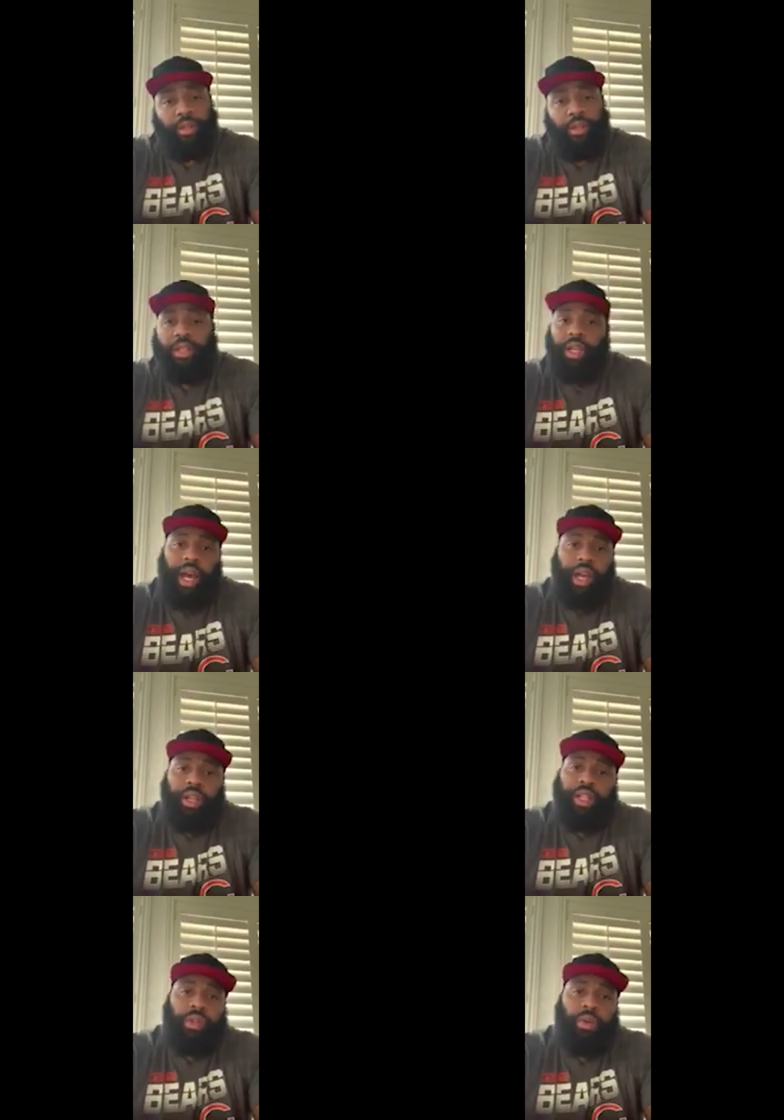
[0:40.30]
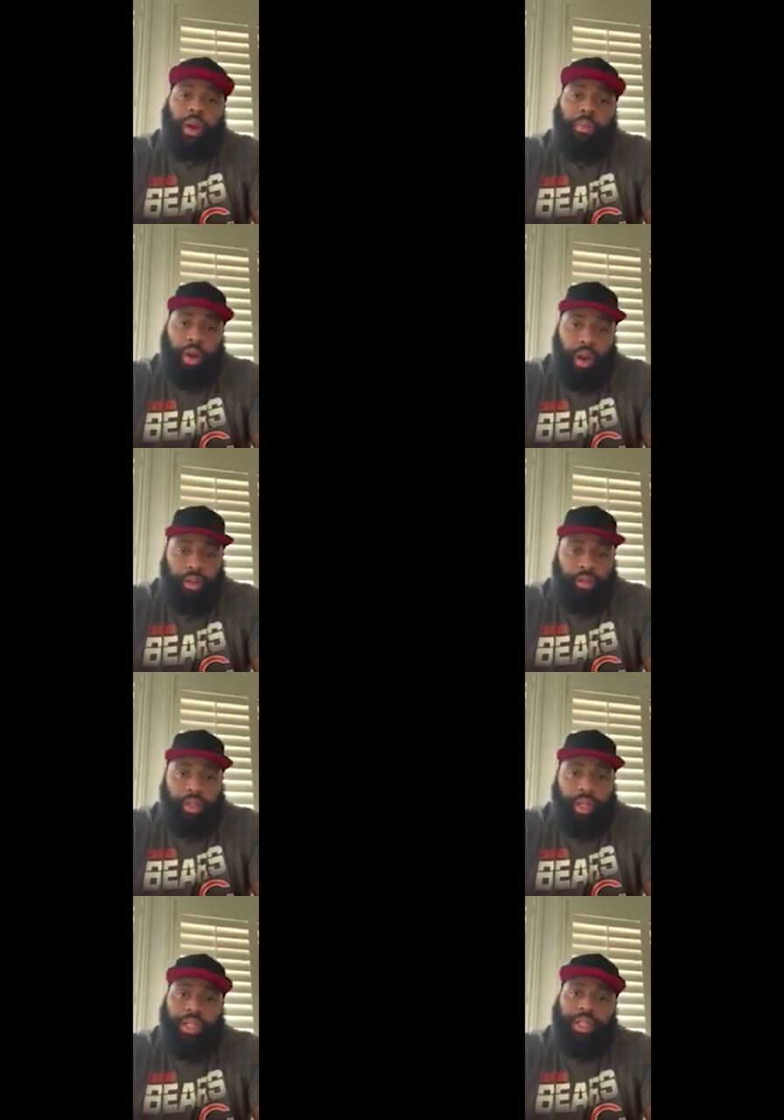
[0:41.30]
Chicago, let's do our part.
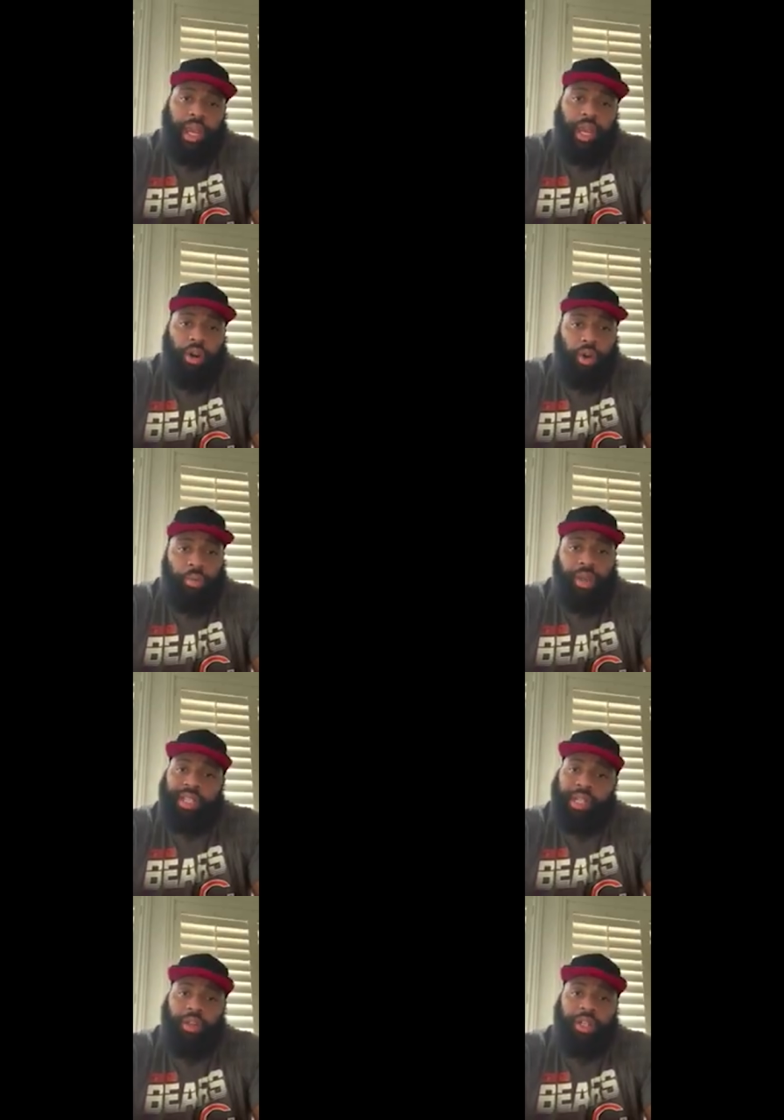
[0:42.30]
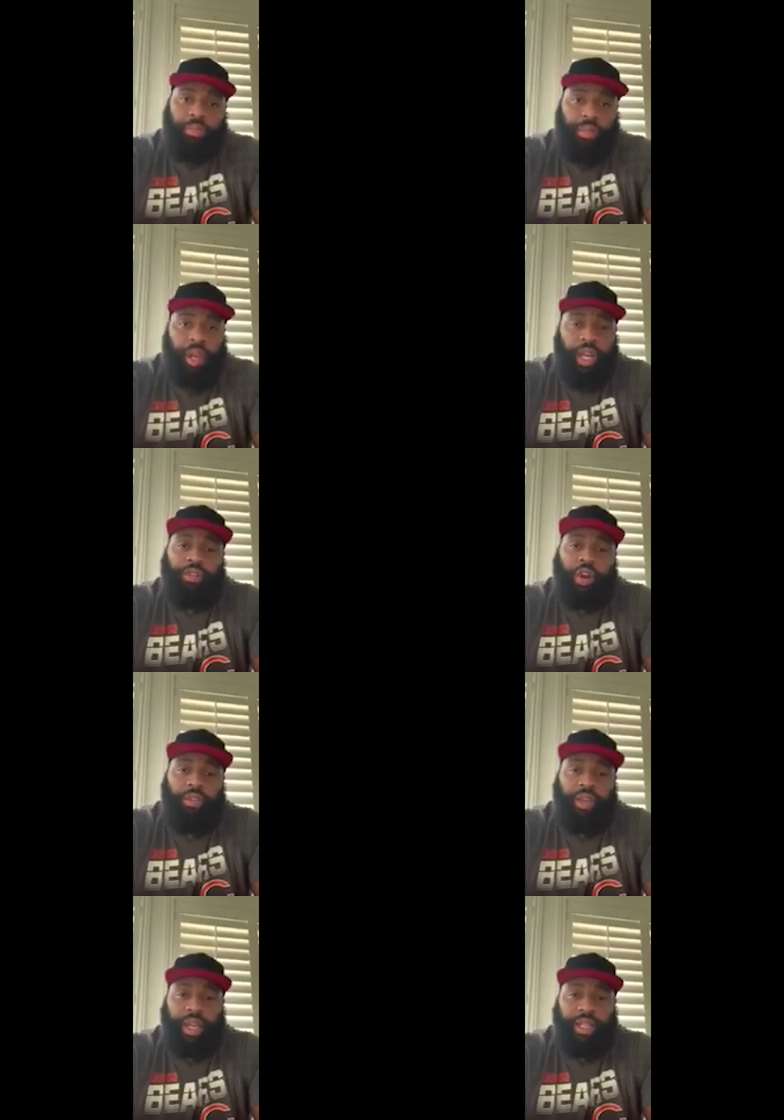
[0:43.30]
Stay home and slow the spread of
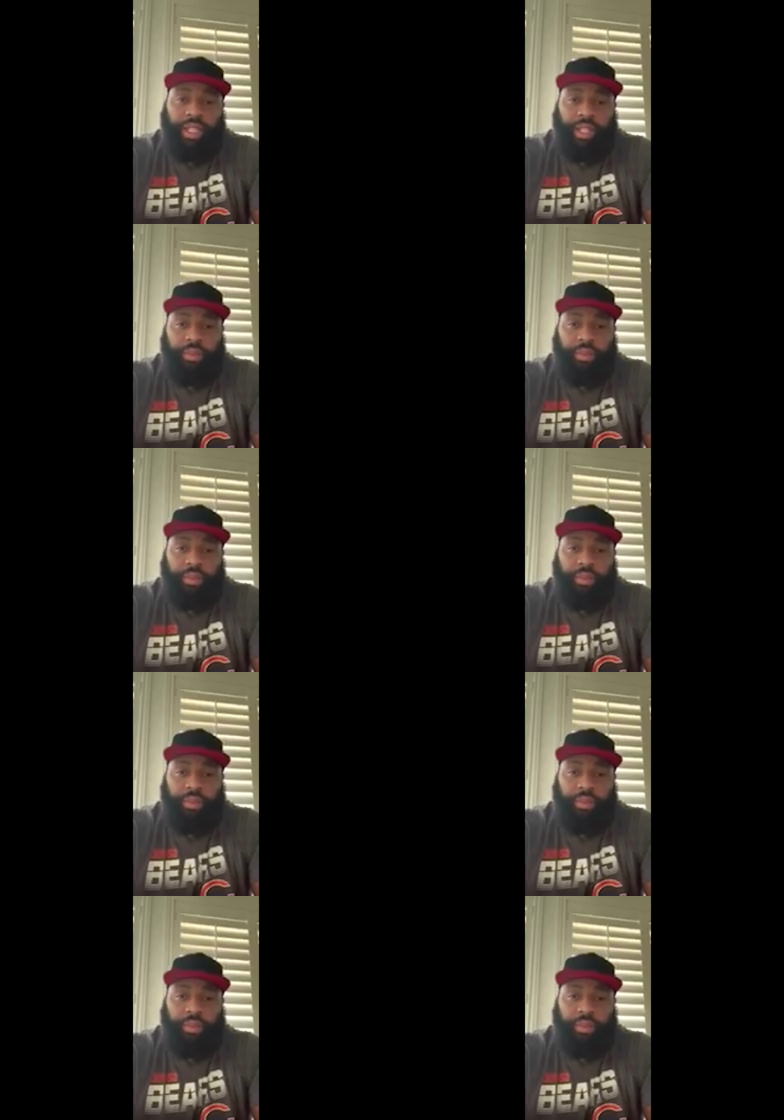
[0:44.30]
COVID-19.